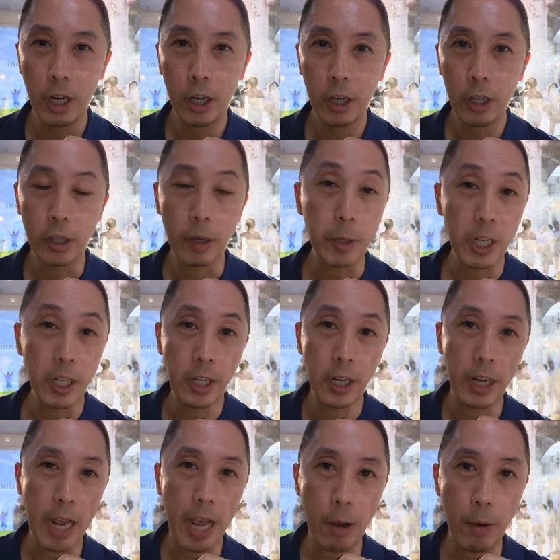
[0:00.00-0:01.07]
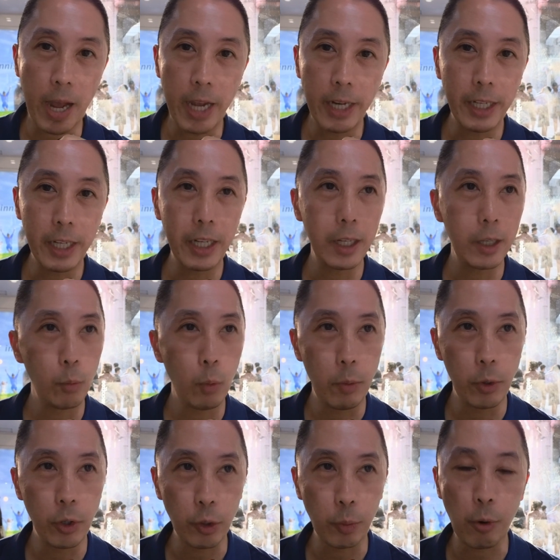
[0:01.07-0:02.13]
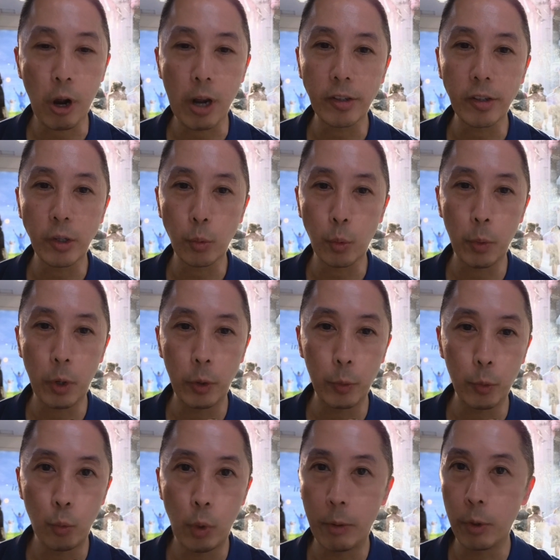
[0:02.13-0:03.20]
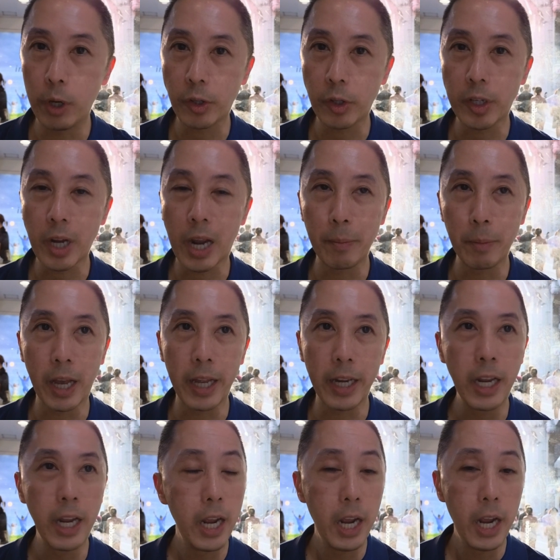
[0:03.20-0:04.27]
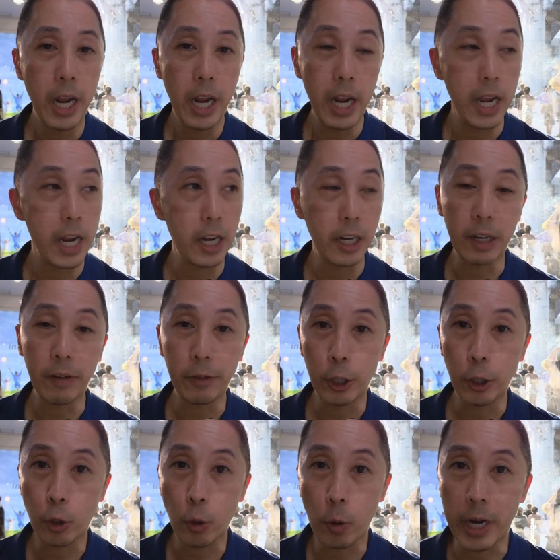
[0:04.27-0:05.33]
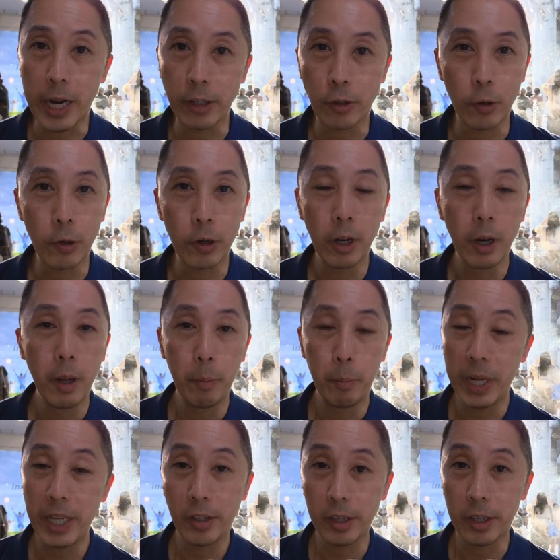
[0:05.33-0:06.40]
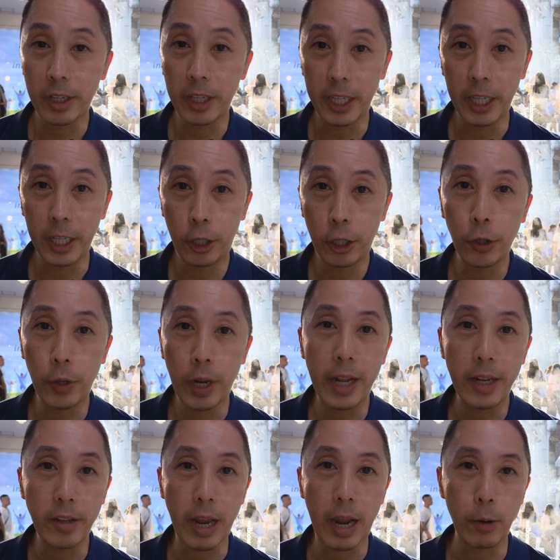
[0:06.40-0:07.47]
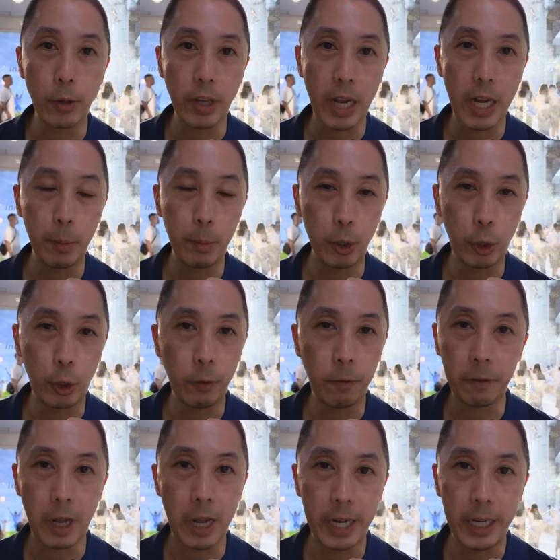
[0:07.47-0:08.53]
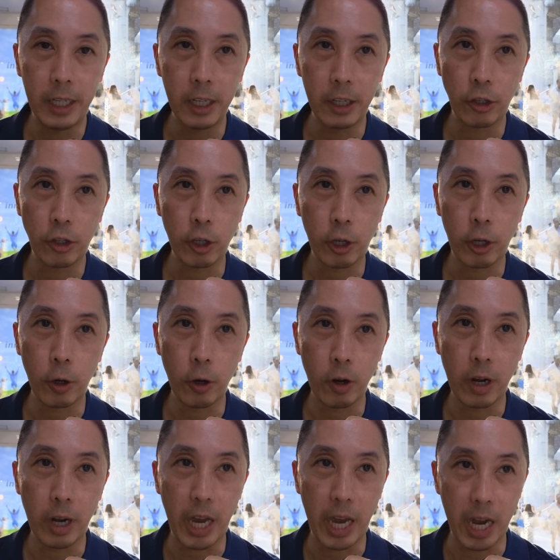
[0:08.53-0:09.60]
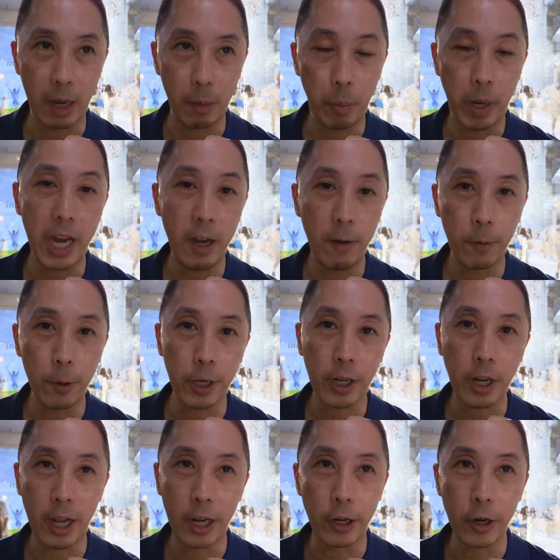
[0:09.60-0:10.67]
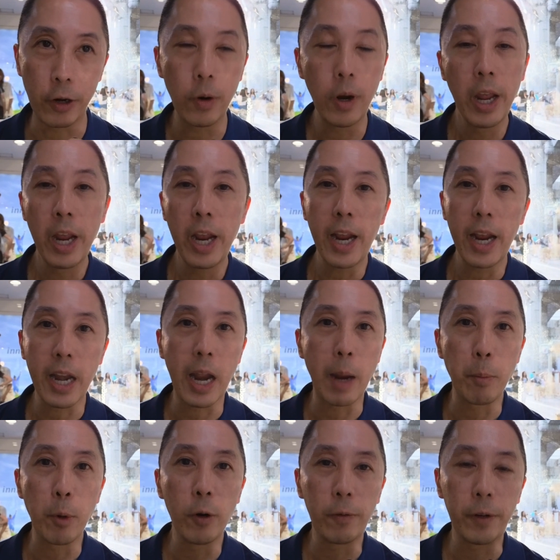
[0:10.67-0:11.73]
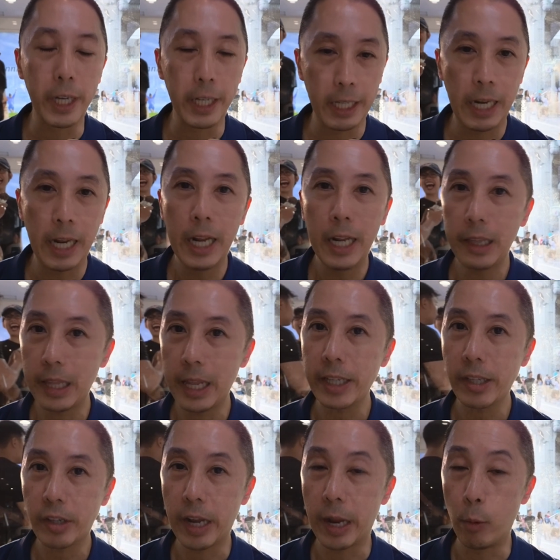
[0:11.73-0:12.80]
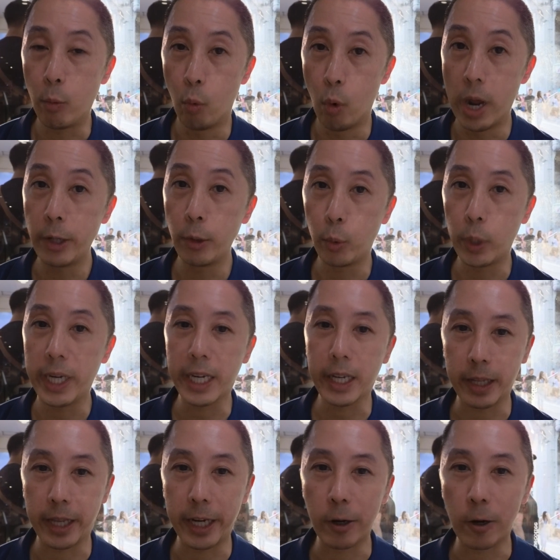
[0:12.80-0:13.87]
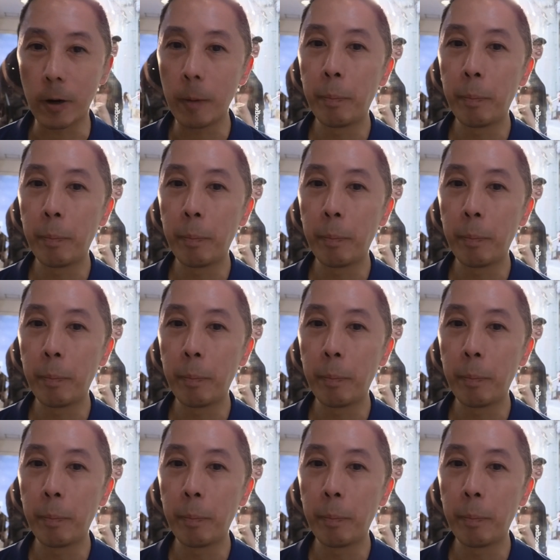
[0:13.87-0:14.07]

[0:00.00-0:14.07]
So I'm going to tell you how I did it, what was the process, what was the timeline, and I'll give you the short answer. Basically, in 2 days, I was able to find, secure, and pay for the condo, and I moved in less than 1 week later.